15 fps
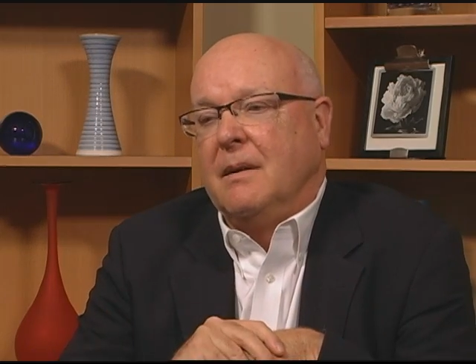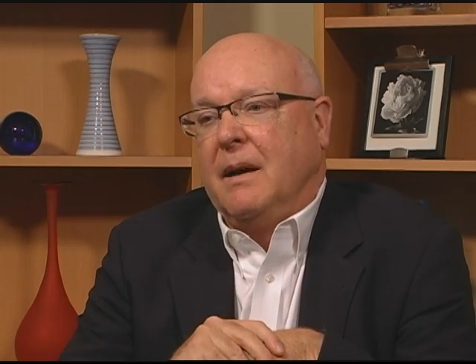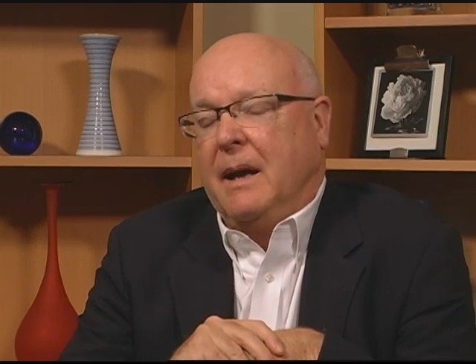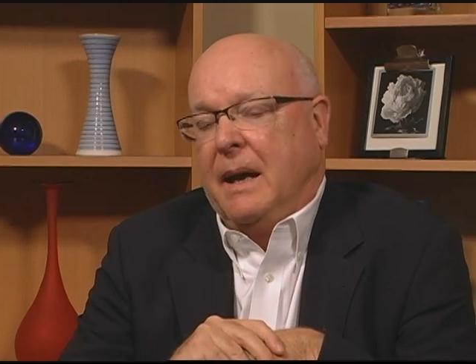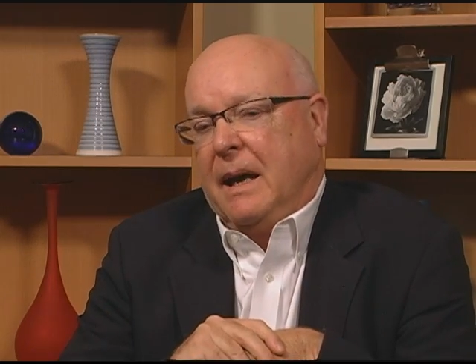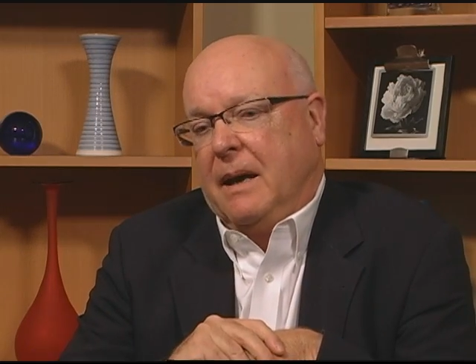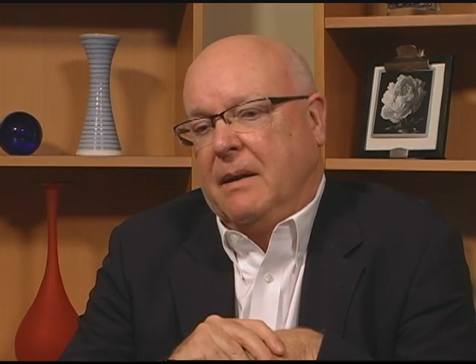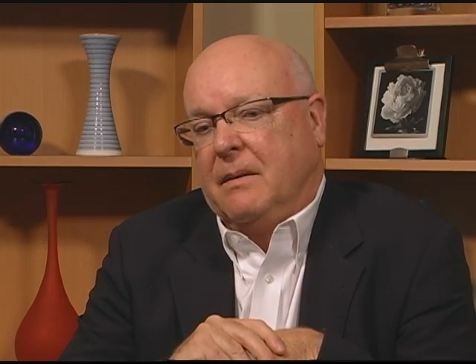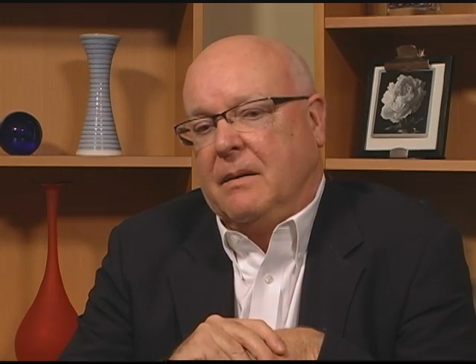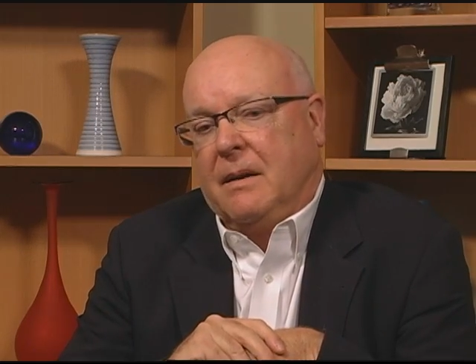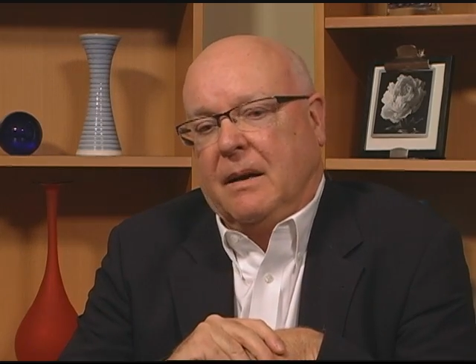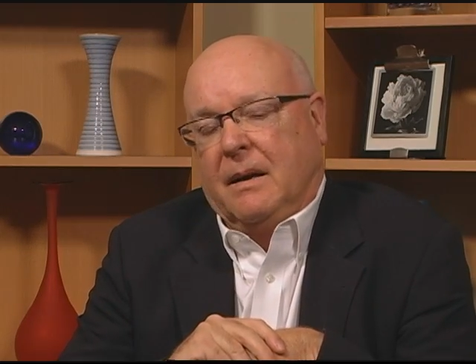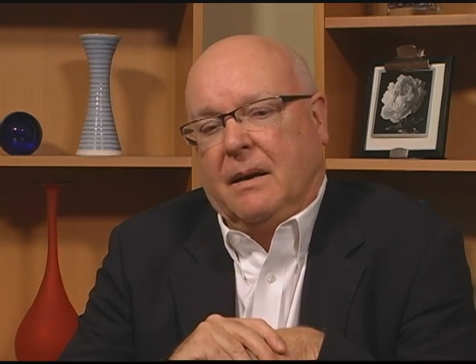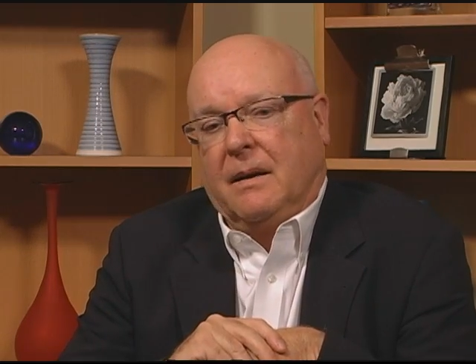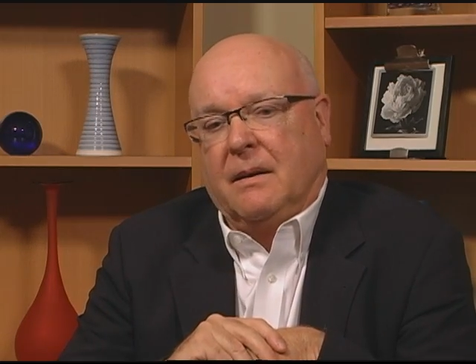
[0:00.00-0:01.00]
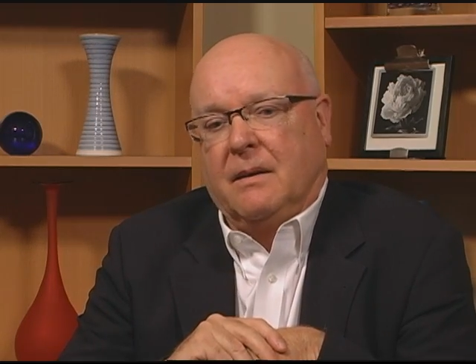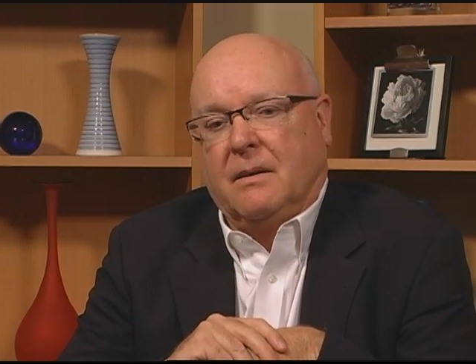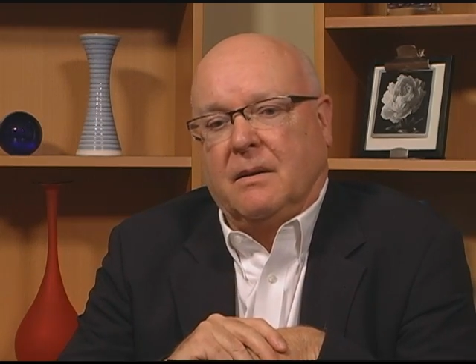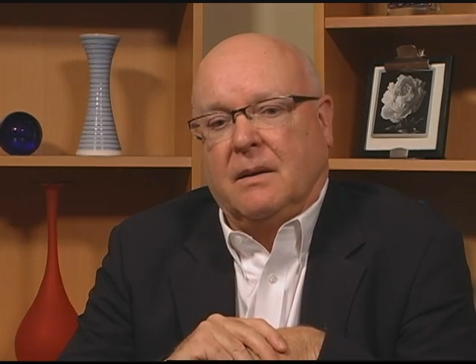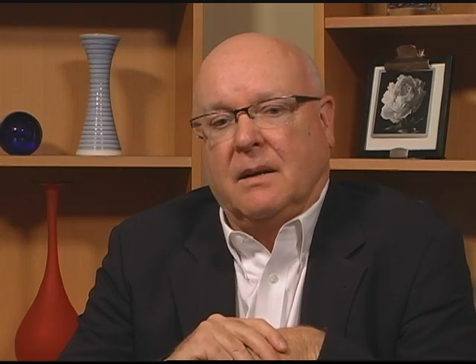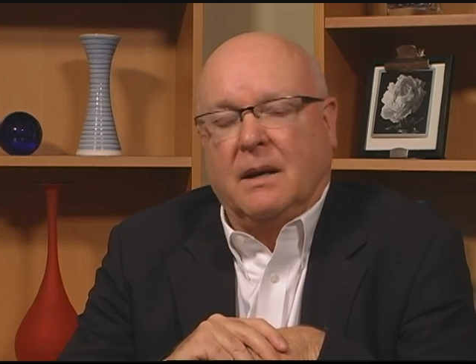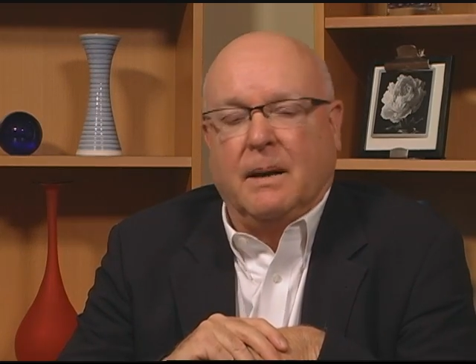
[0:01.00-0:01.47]
And
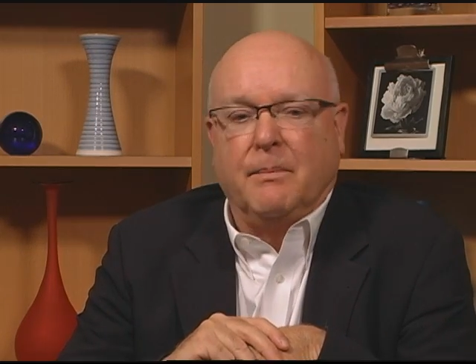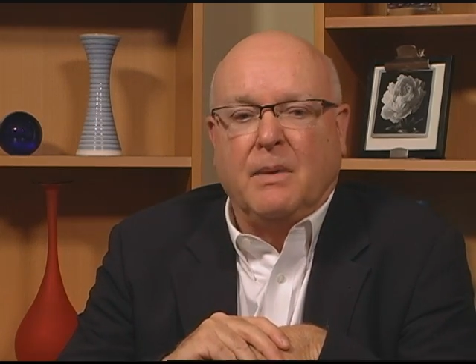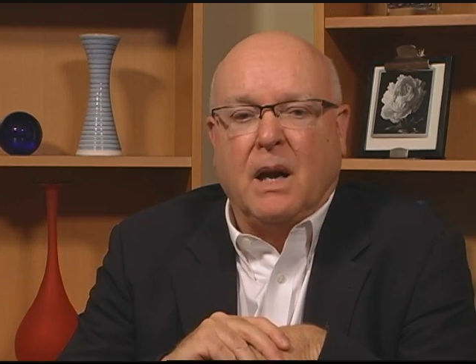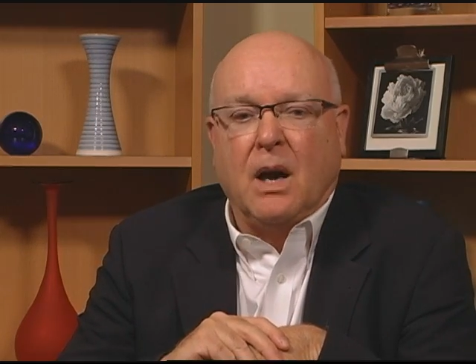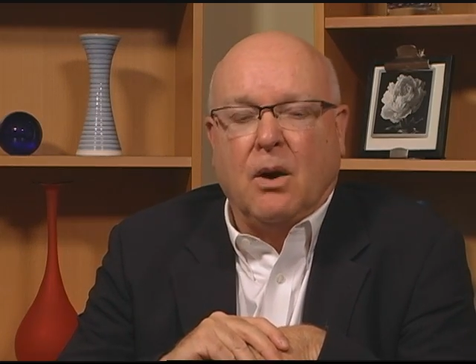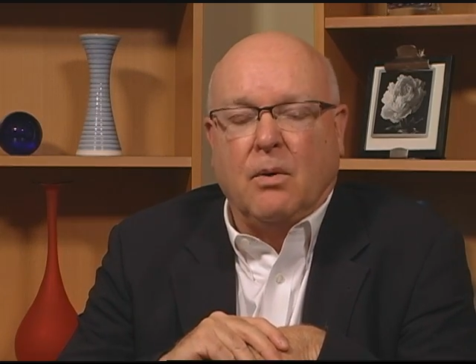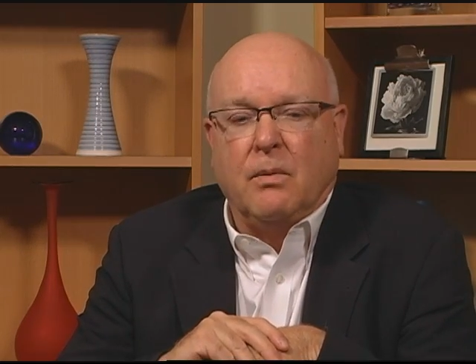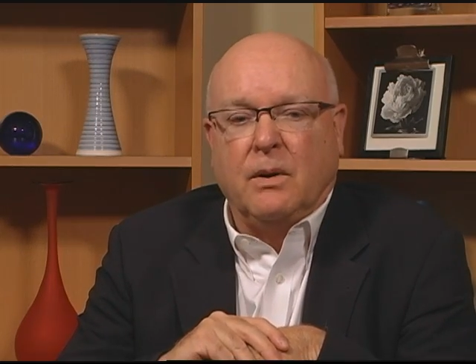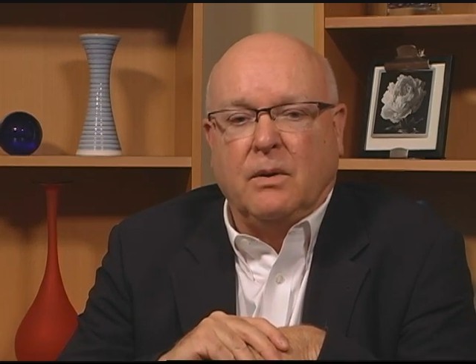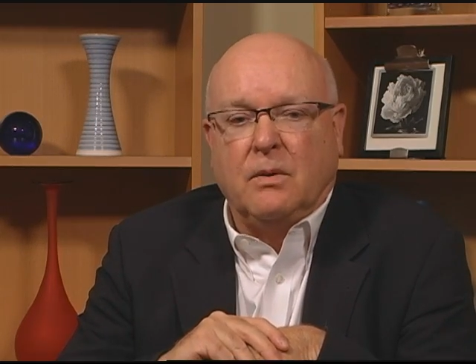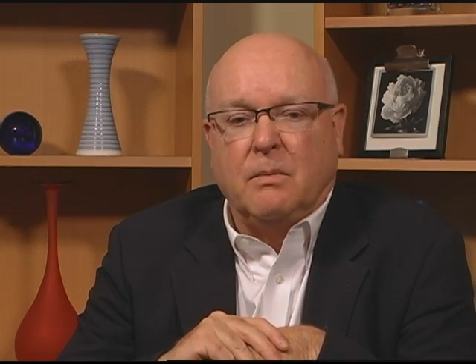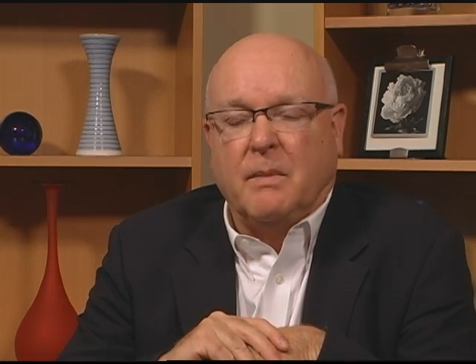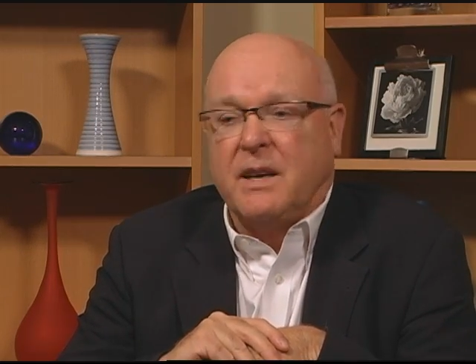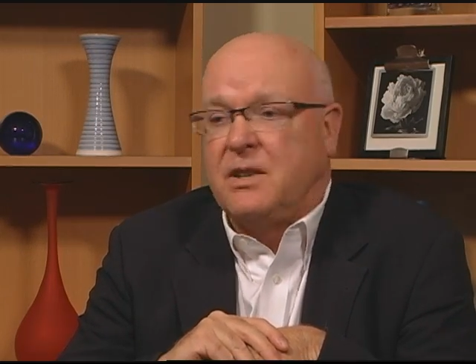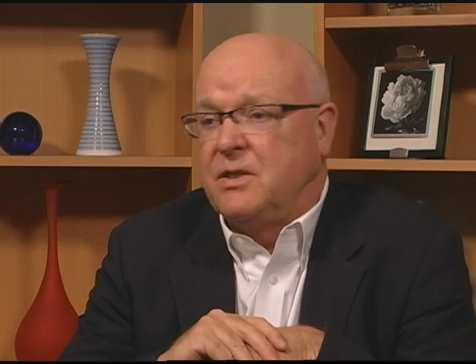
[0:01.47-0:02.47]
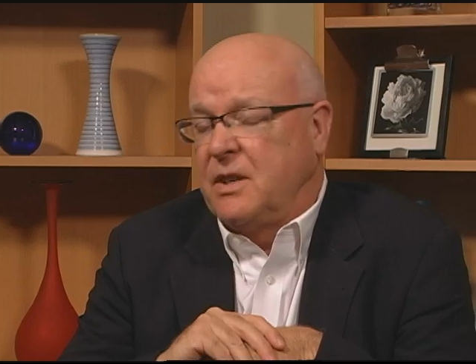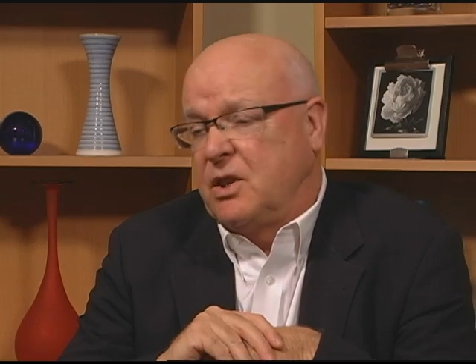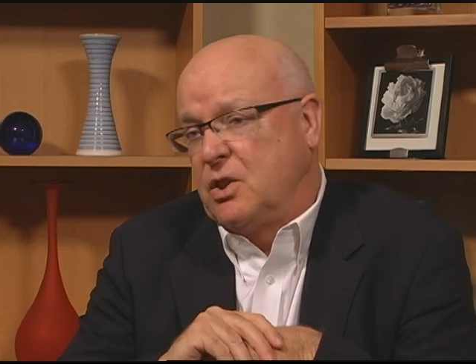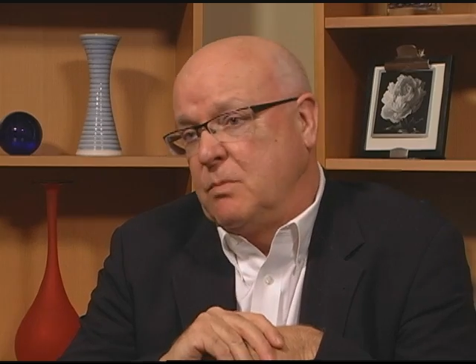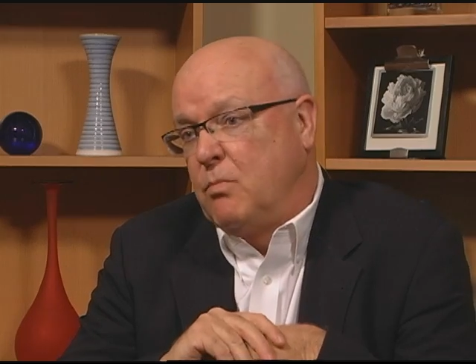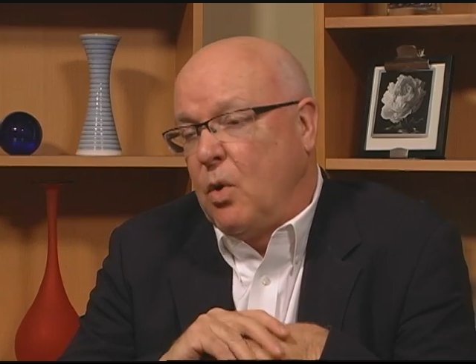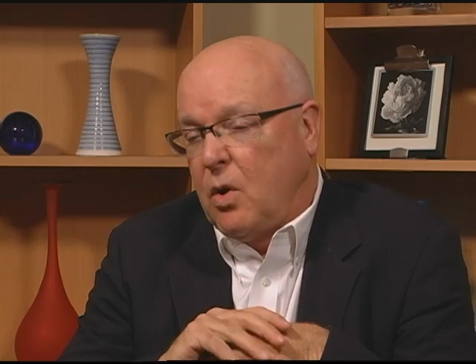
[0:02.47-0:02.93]
I'm now into my
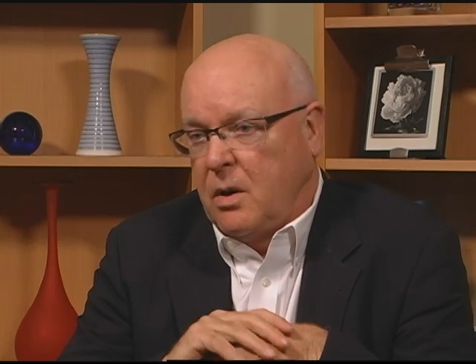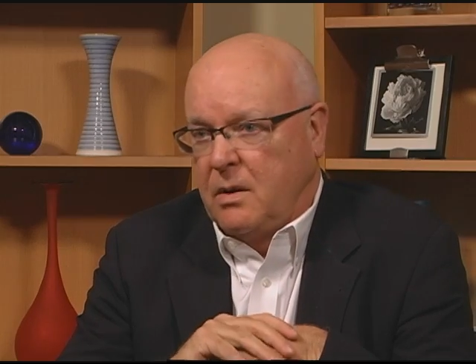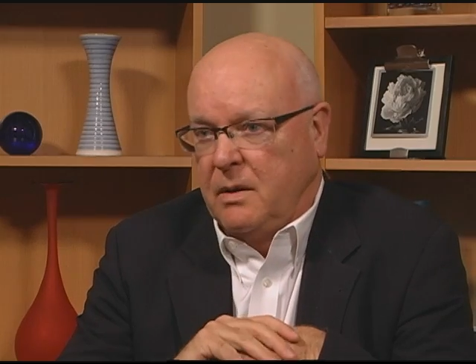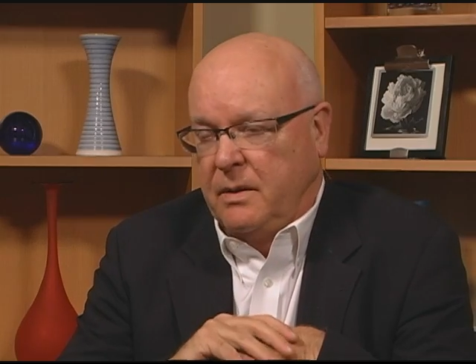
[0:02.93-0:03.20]
6th book